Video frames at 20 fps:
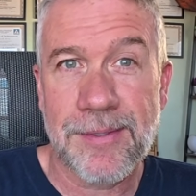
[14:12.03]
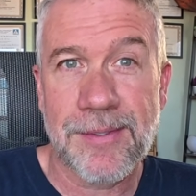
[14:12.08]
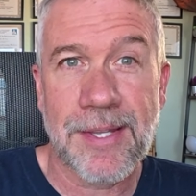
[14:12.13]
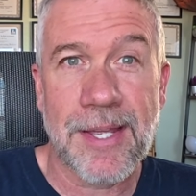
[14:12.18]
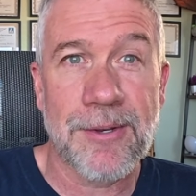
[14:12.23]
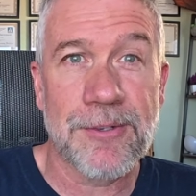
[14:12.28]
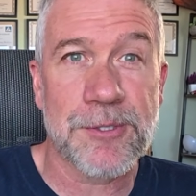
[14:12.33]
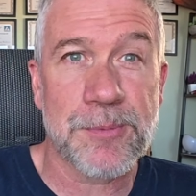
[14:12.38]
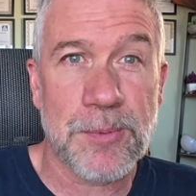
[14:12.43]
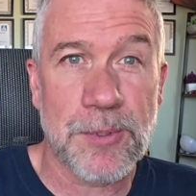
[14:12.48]

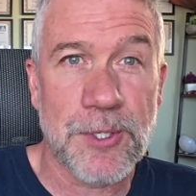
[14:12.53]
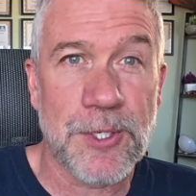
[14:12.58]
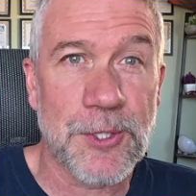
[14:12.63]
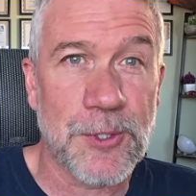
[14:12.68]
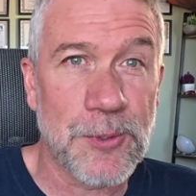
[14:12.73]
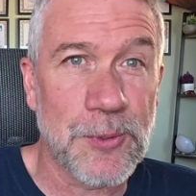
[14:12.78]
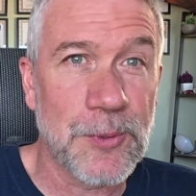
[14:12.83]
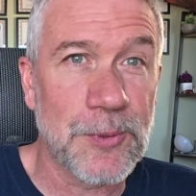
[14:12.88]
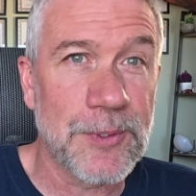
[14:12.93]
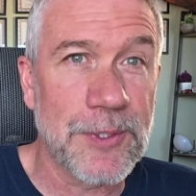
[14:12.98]
That was pretty
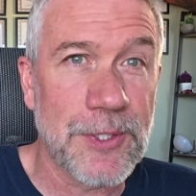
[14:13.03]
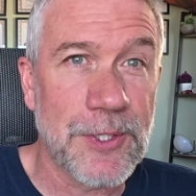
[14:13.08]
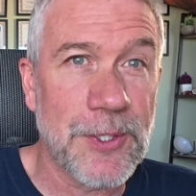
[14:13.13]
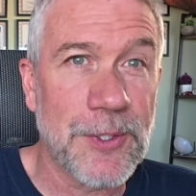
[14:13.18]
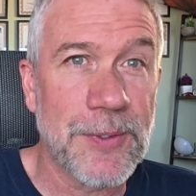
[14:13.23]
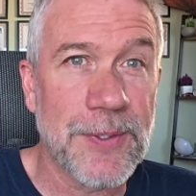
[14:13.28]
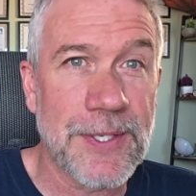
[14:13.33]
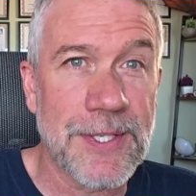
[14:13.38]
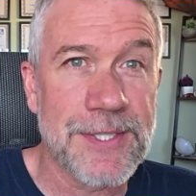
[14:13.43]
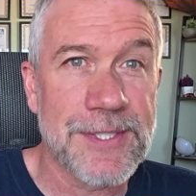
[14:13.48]
cool to
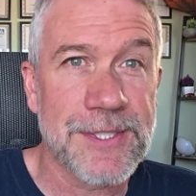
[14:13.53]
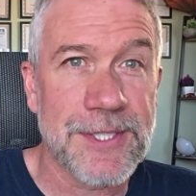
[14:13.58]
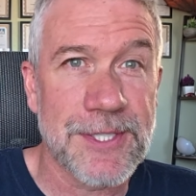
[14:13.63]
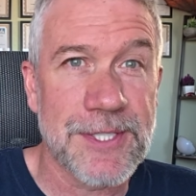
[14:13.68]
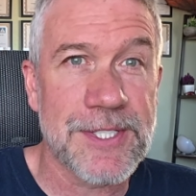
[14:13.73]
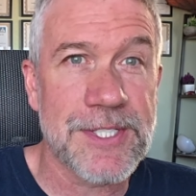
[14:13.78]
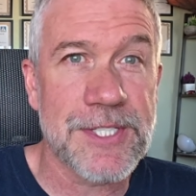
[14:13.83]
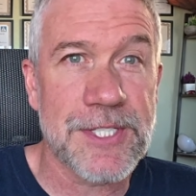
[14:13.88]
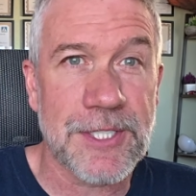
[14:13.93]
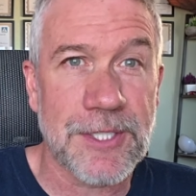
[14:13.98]
know that it's
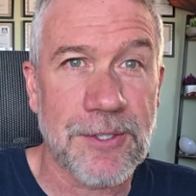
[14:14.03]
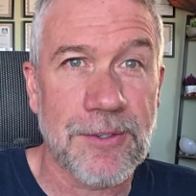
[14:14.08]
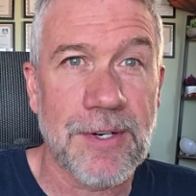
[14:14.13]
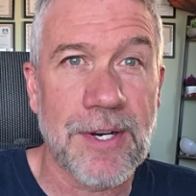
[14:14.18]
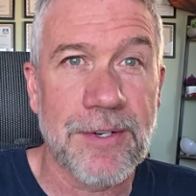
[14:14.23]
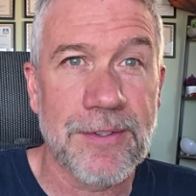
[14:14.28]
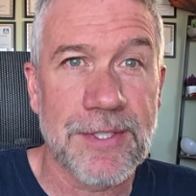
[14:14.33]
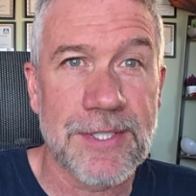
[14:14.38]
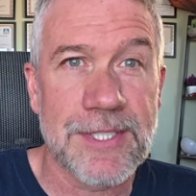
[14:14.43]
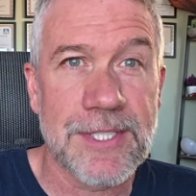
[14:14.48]
going to stick
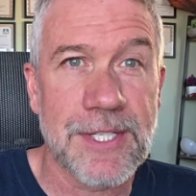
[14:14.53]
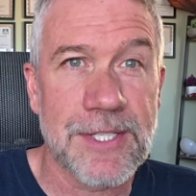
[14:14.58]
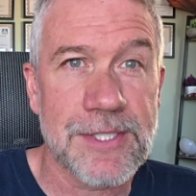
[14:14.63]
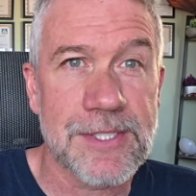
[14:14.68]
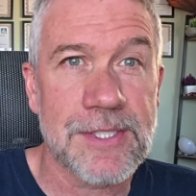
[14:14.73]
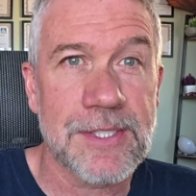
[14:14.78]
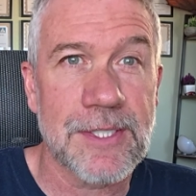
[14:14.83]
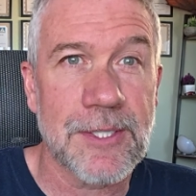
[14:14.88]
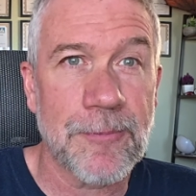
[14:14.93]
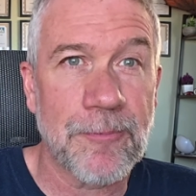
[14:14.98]
around to
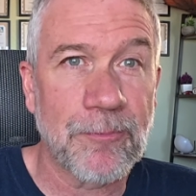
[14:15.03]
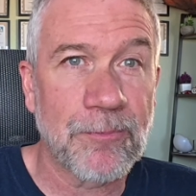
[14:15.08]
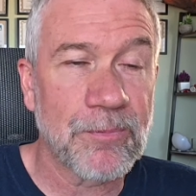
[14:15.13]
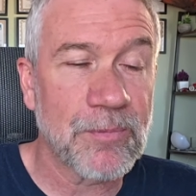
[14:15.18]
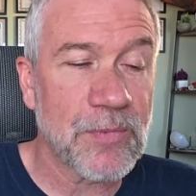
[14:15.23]
Tesla.